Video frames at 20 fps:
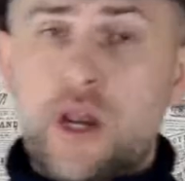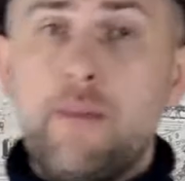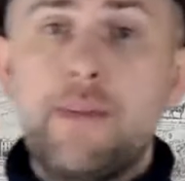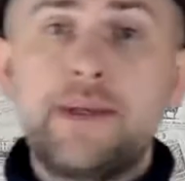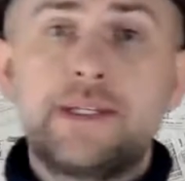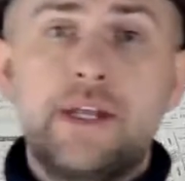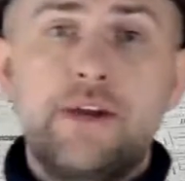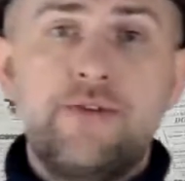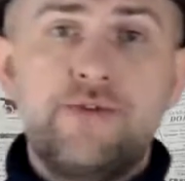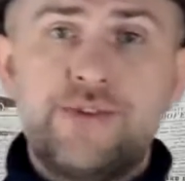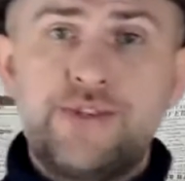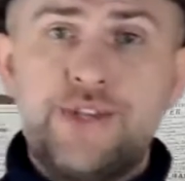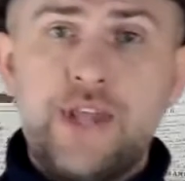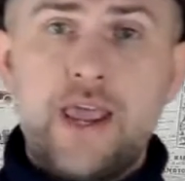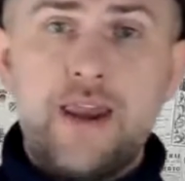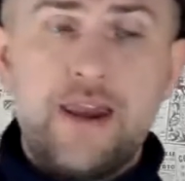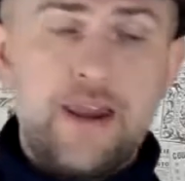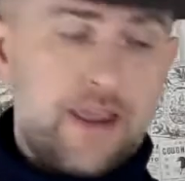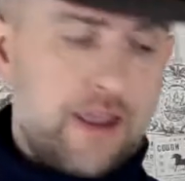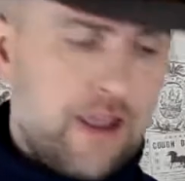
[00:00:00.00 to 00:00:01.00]
and
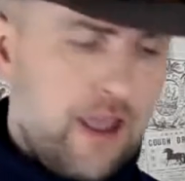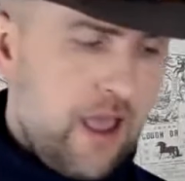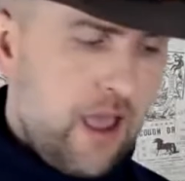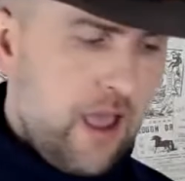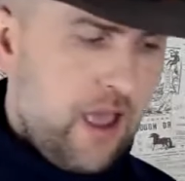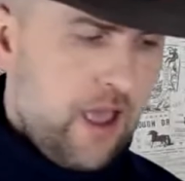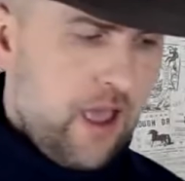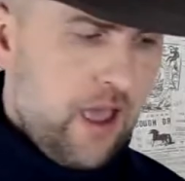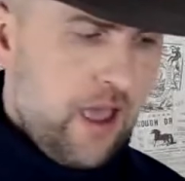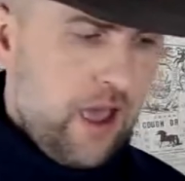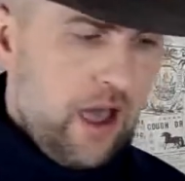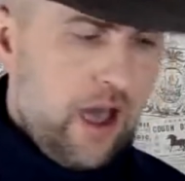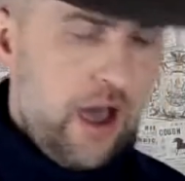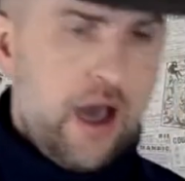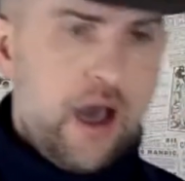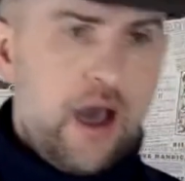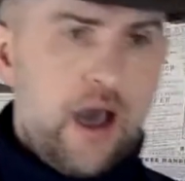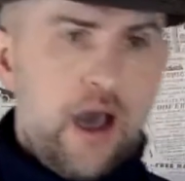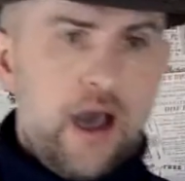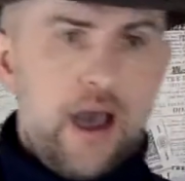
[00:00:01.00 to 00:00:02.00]
misunderstanding.
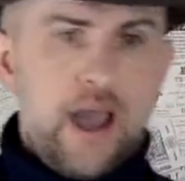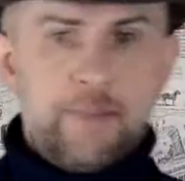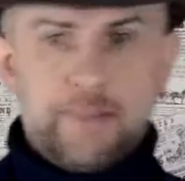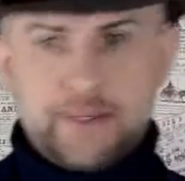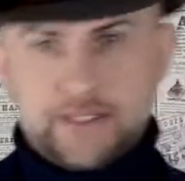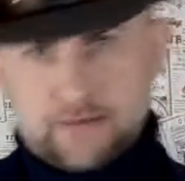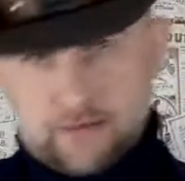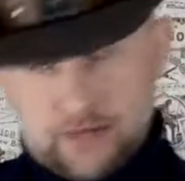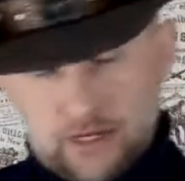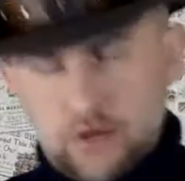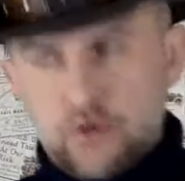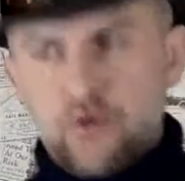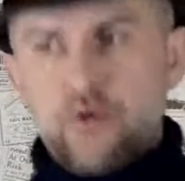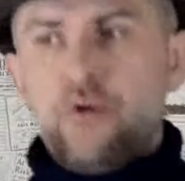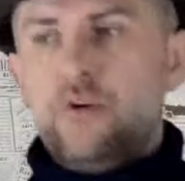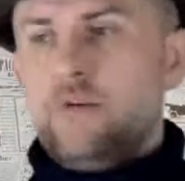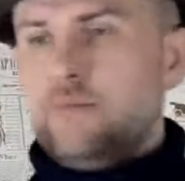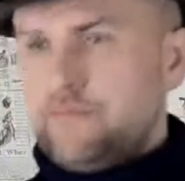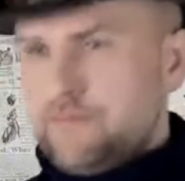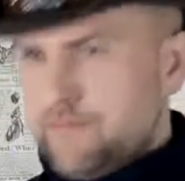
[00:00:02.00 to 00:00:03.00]
But in
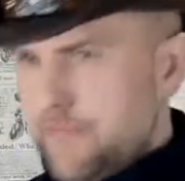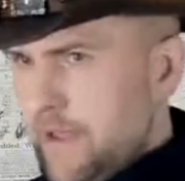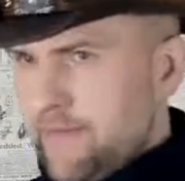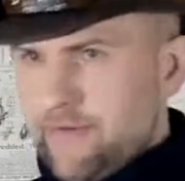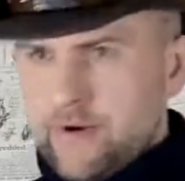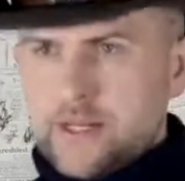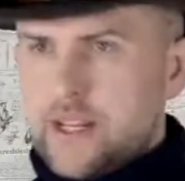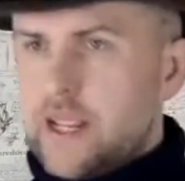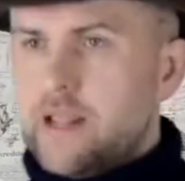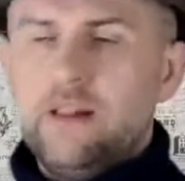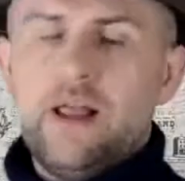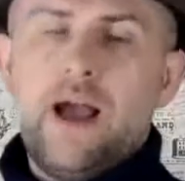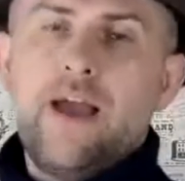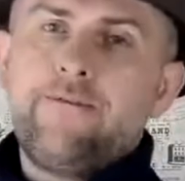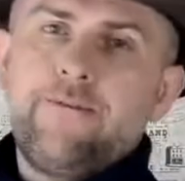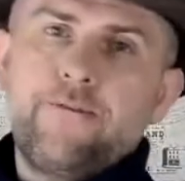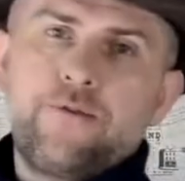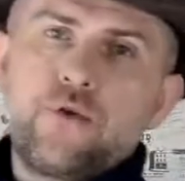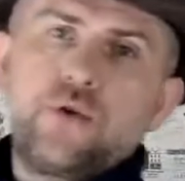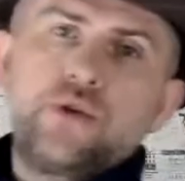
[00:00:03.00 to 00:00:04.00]
your everyday
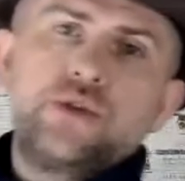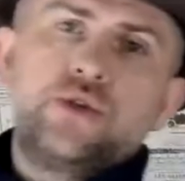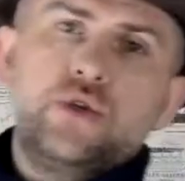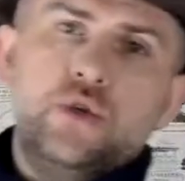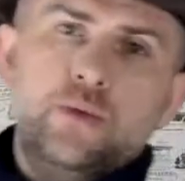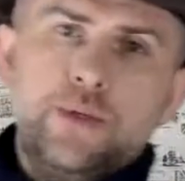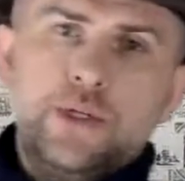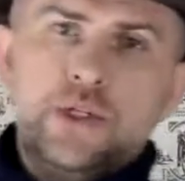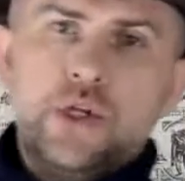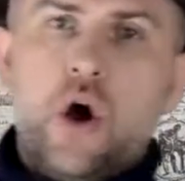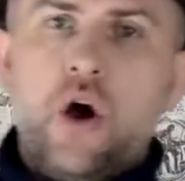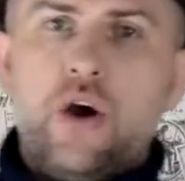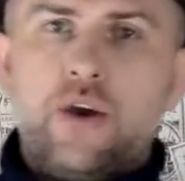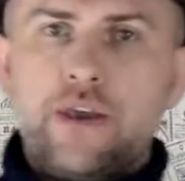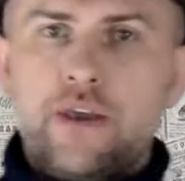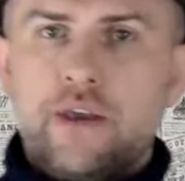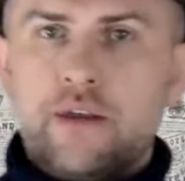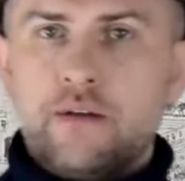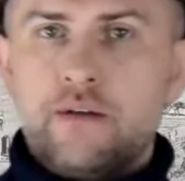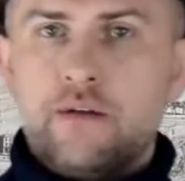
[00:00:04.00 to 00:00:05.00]
life, of course, you'll be
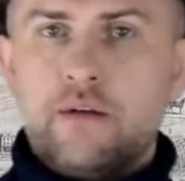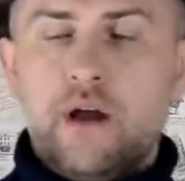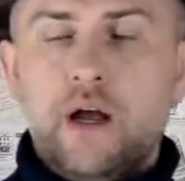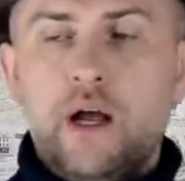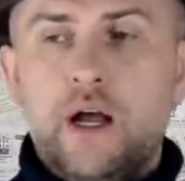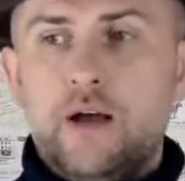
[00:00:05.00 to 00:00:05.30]
talking